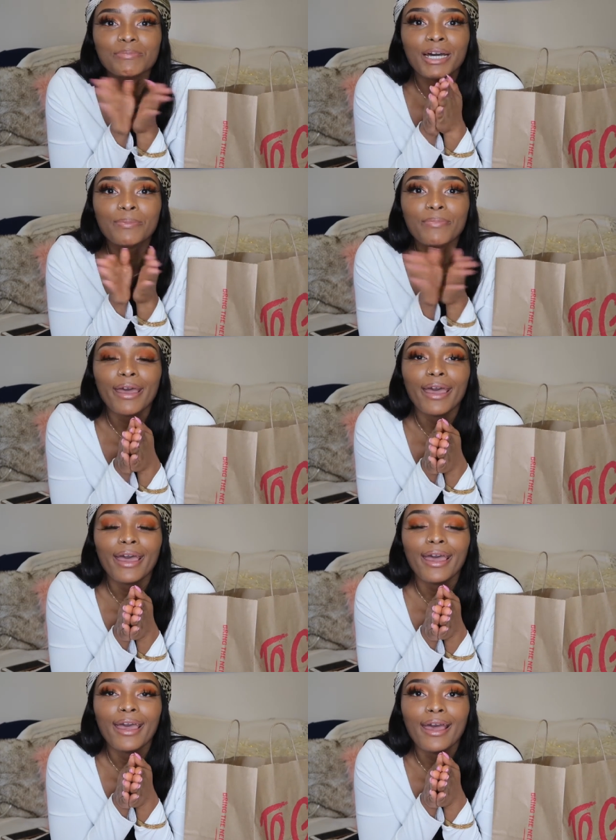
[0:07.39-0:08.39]

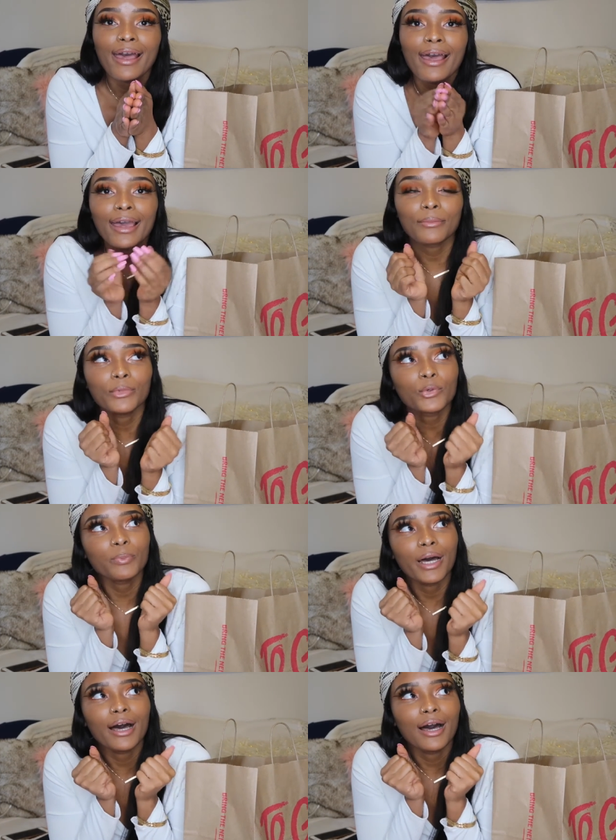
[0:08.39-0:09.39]
mukbang,
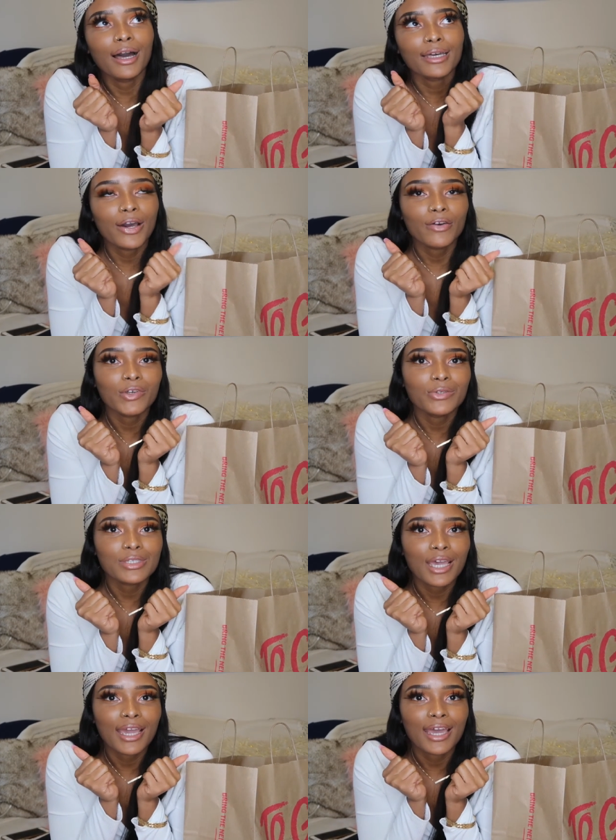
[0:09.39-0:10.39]
however you
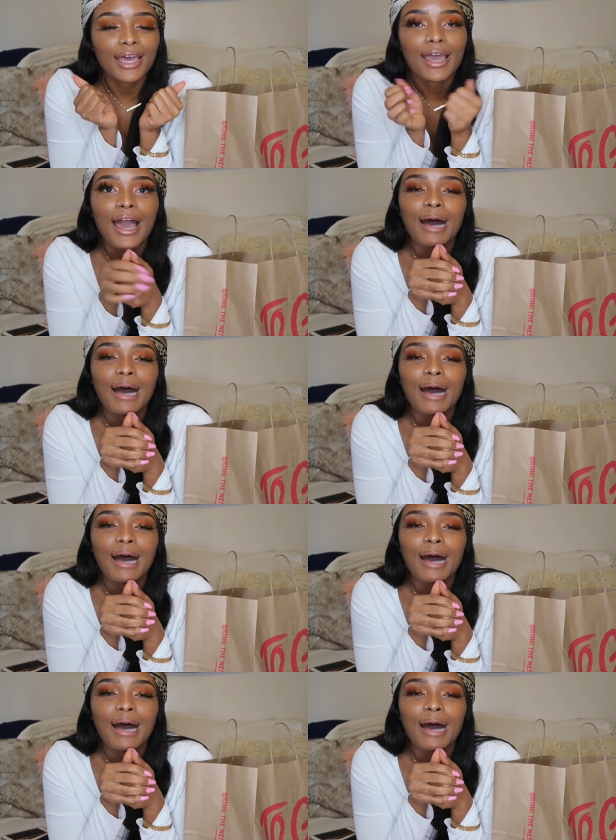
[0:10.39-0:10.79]
say it.